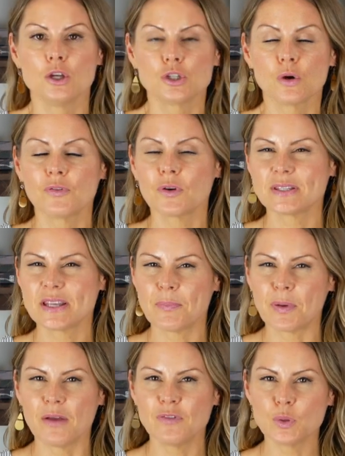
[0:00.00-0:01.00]
So for
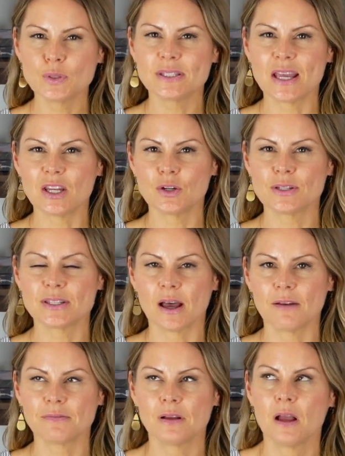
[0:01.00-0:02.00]
example, if you say to
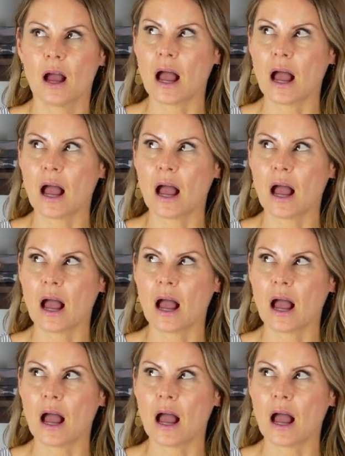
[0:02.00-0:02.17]
yourself,